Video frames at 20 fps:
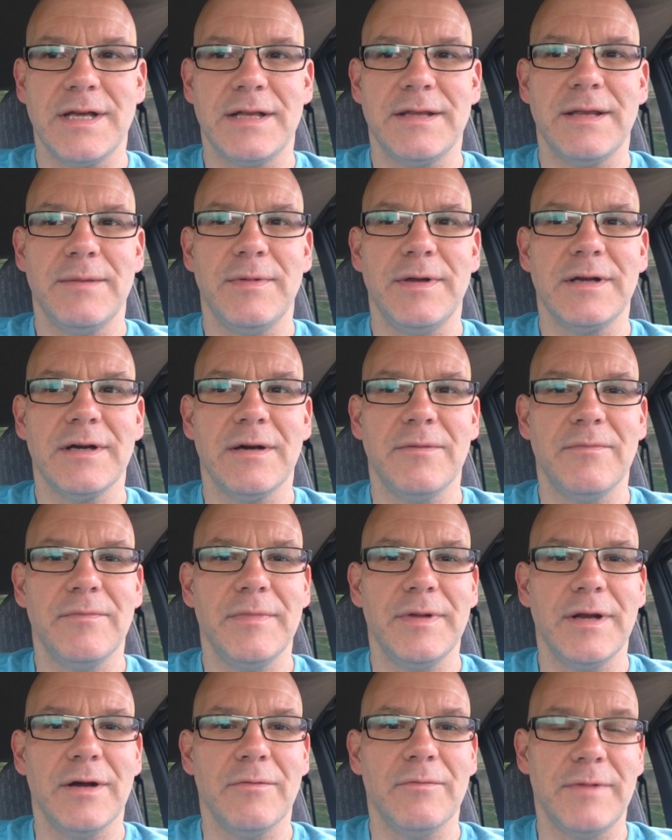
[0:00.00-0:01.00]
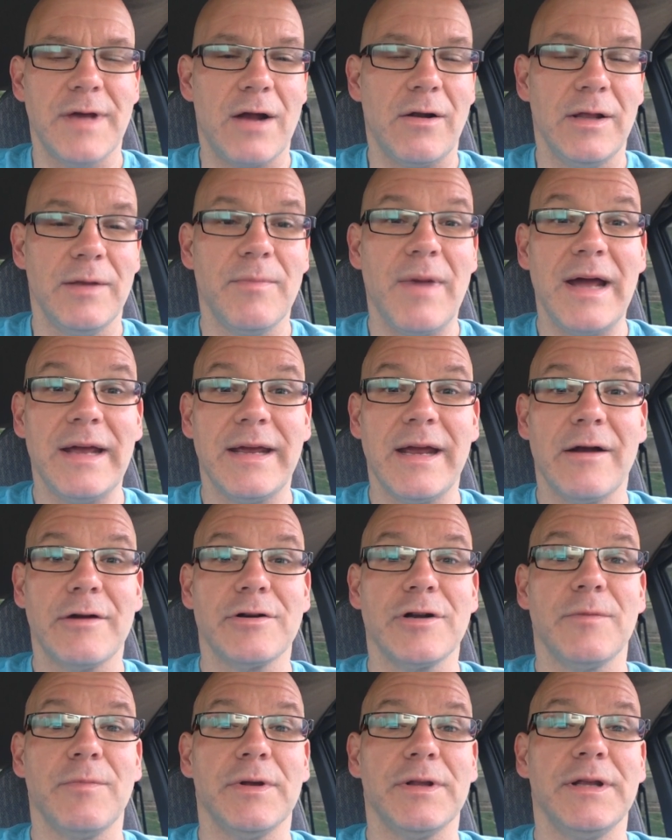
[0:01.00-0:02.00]
that they become, you know, not only my
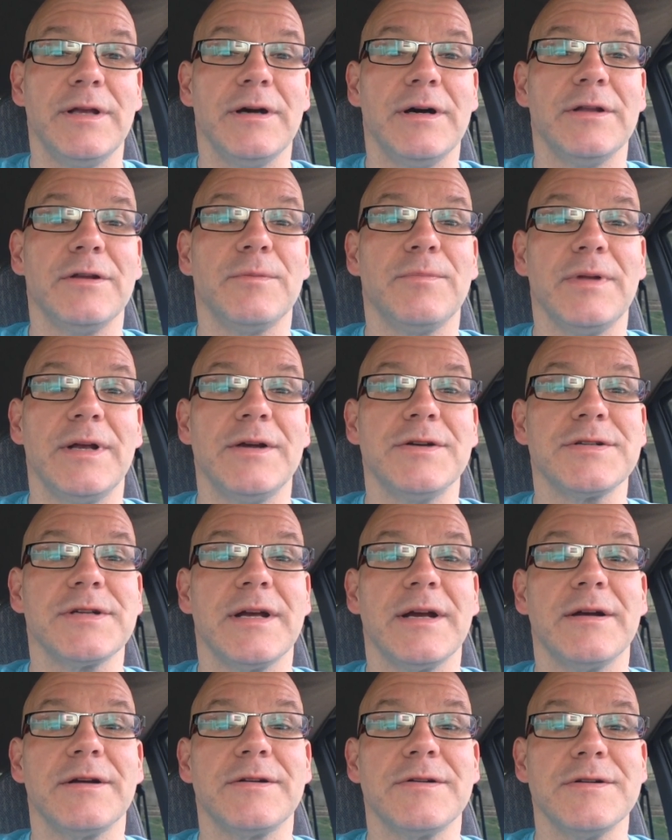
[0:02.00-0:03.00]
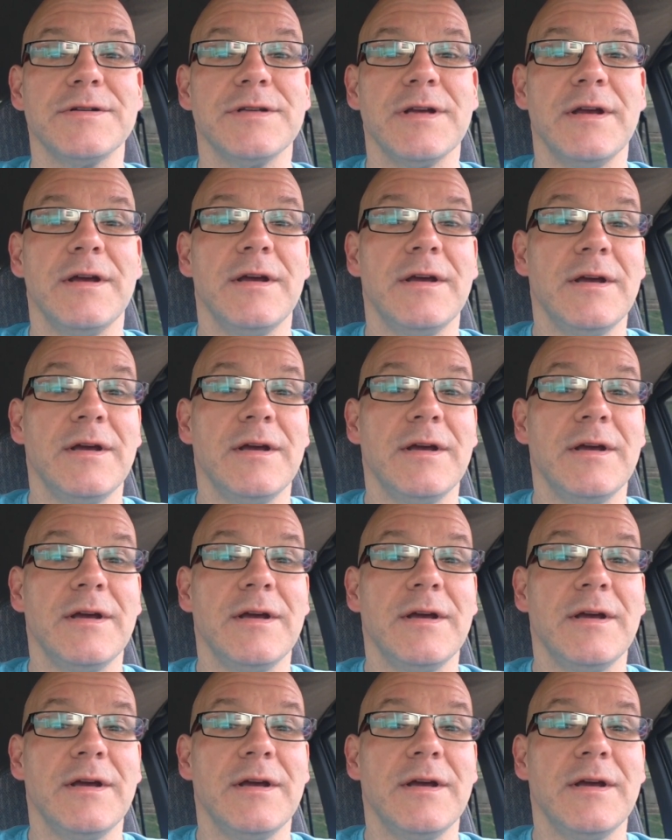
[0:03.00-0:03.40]
character but the other players' characters